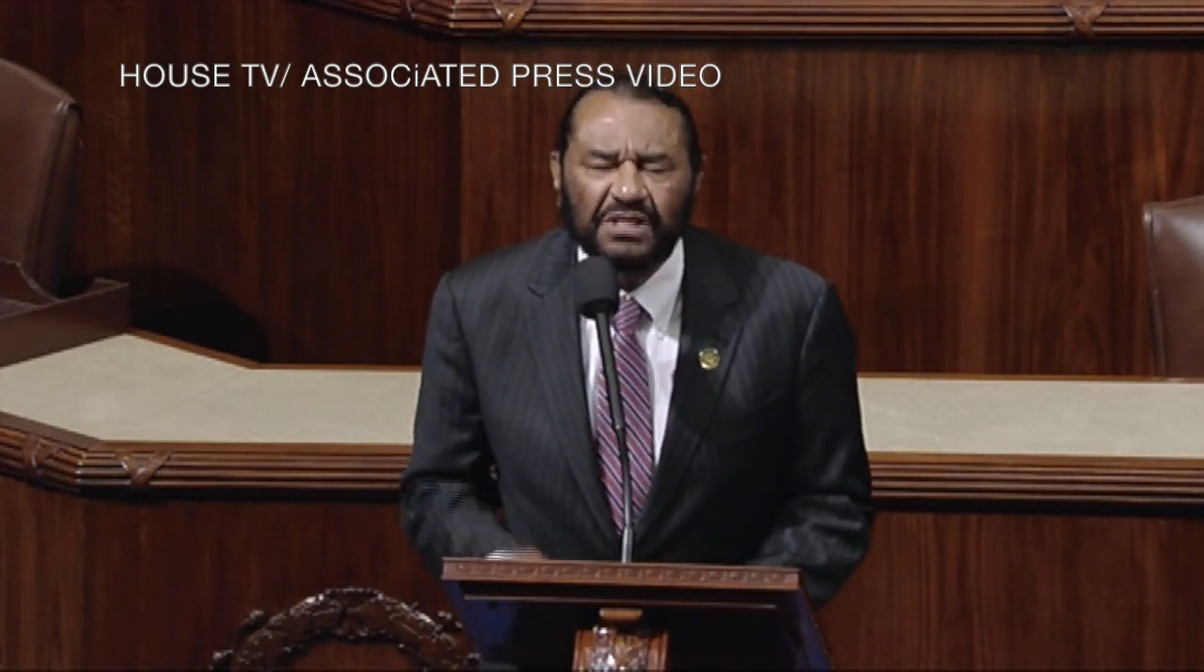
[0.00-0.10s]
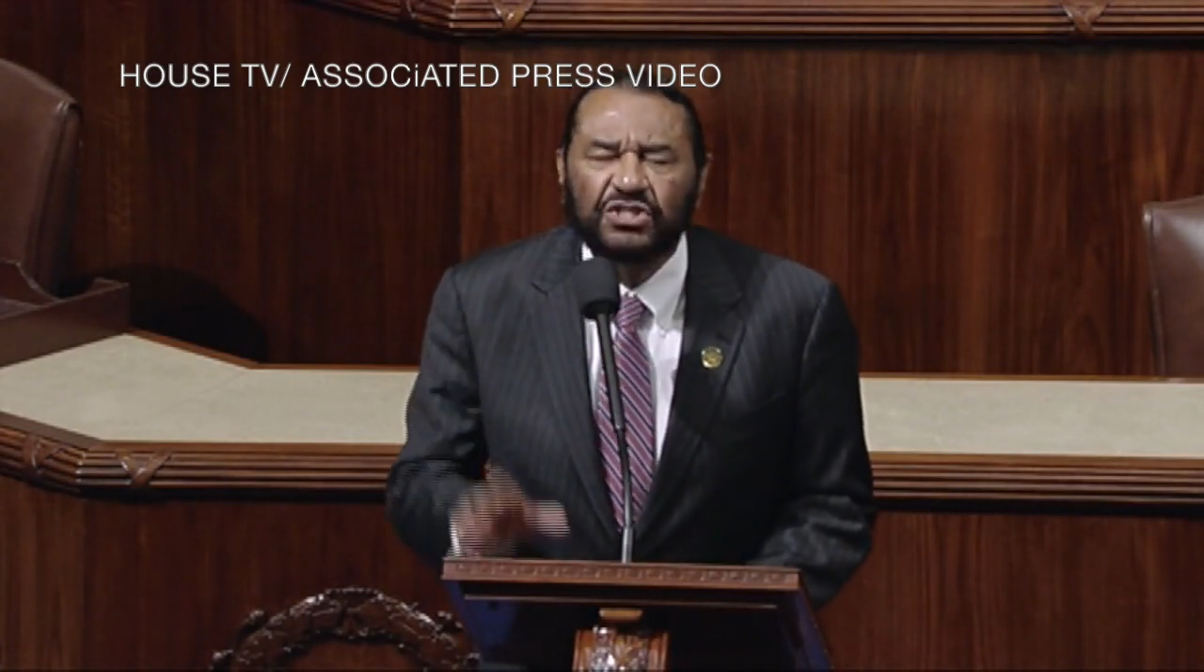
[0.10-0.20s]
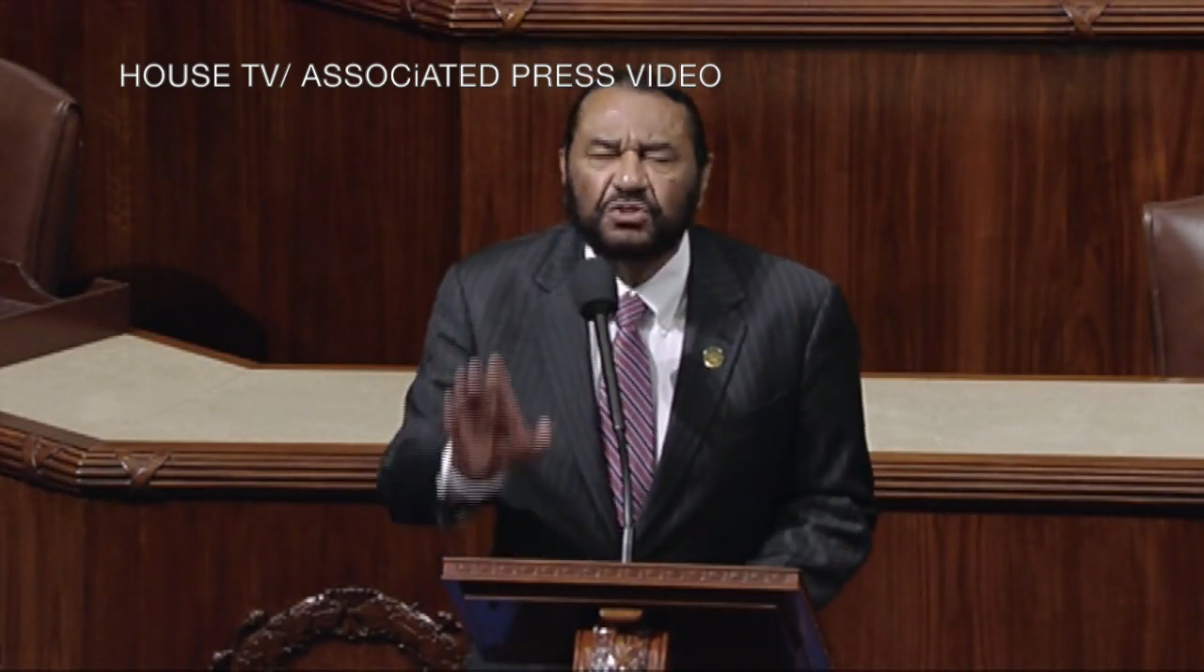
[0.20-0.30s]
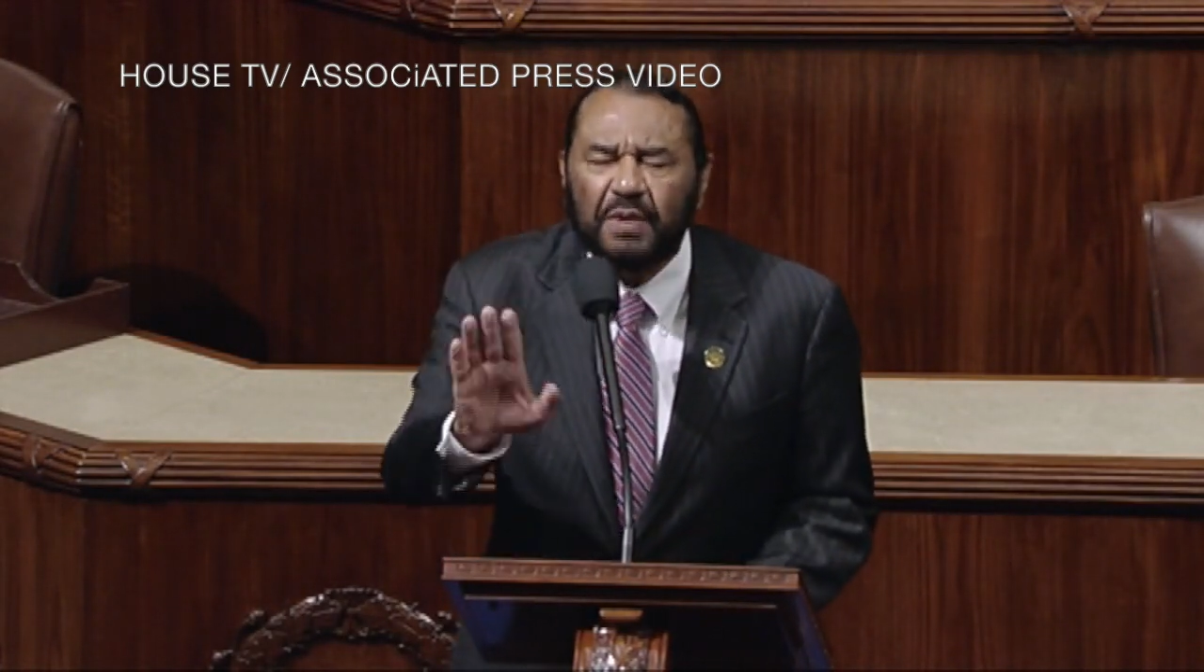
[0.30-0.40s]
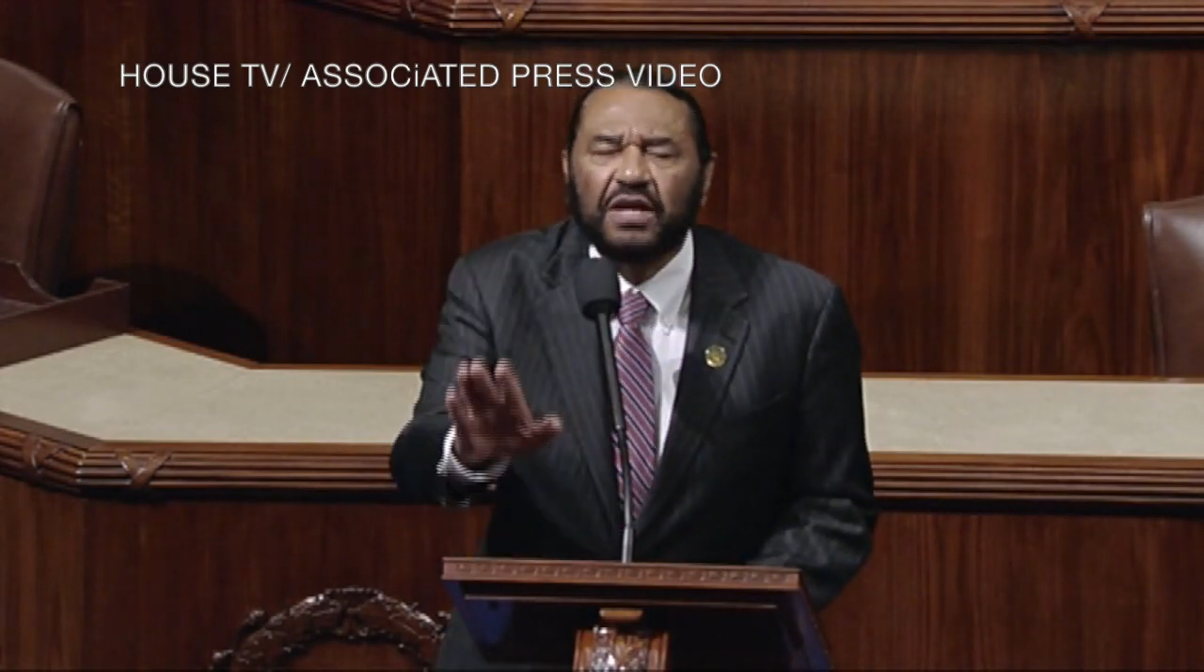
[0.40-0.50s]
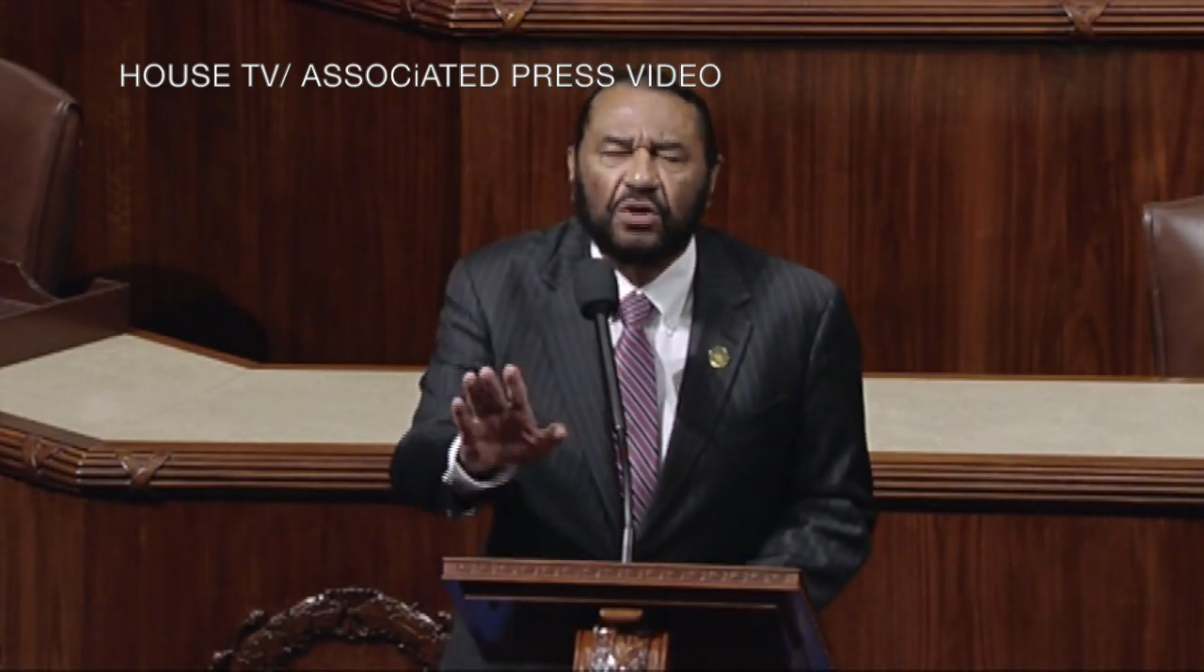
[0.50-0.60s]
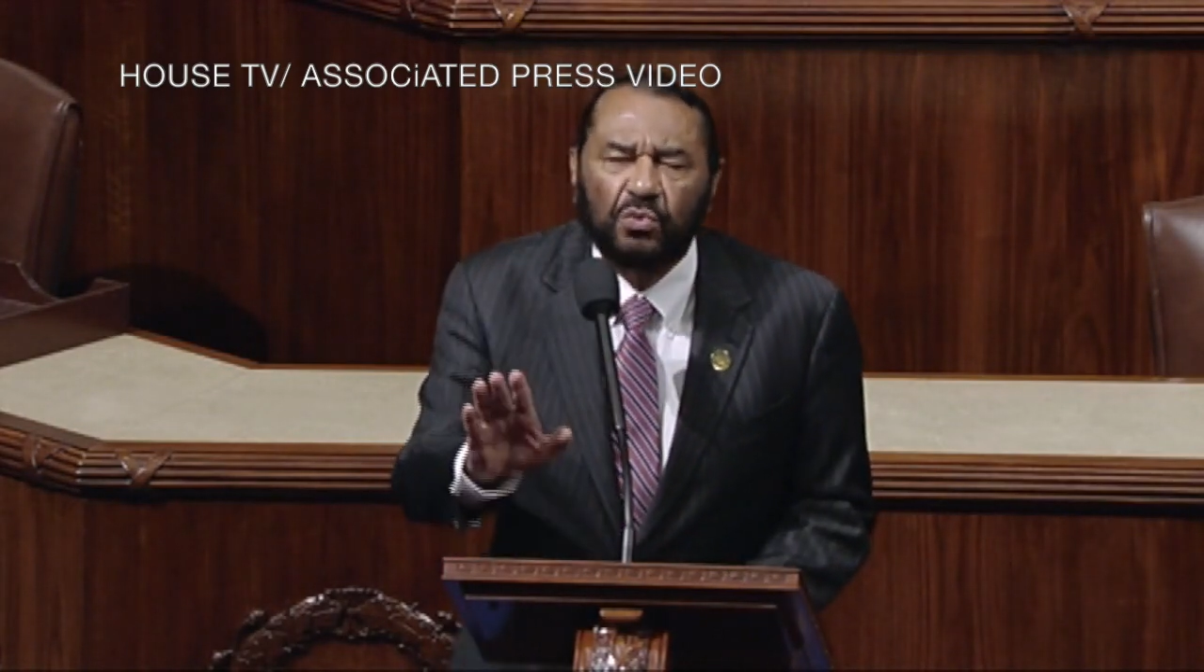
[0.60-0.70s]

Mister Speaker,